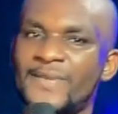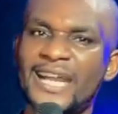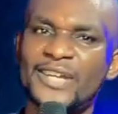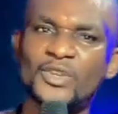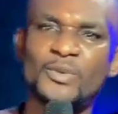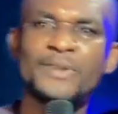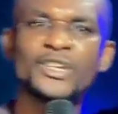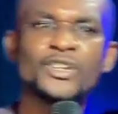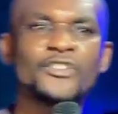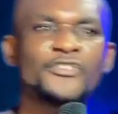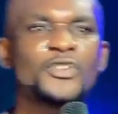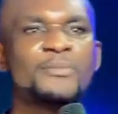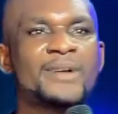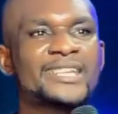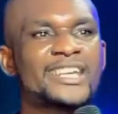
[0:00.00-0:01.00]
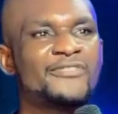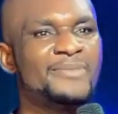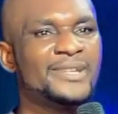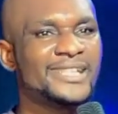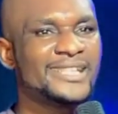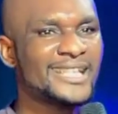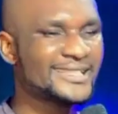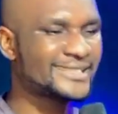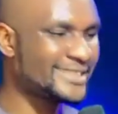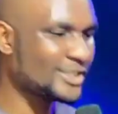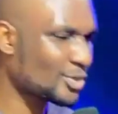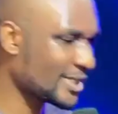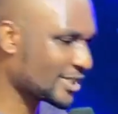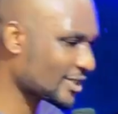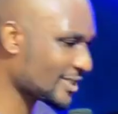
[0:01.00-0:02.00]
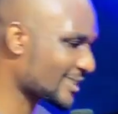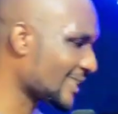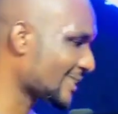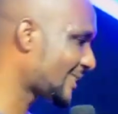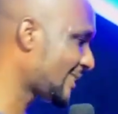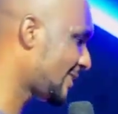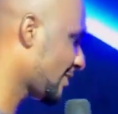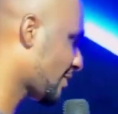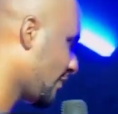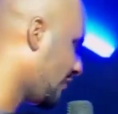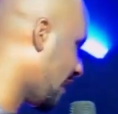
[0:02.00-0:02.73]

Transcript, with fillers: I know many of you might have been in that situations and seasons of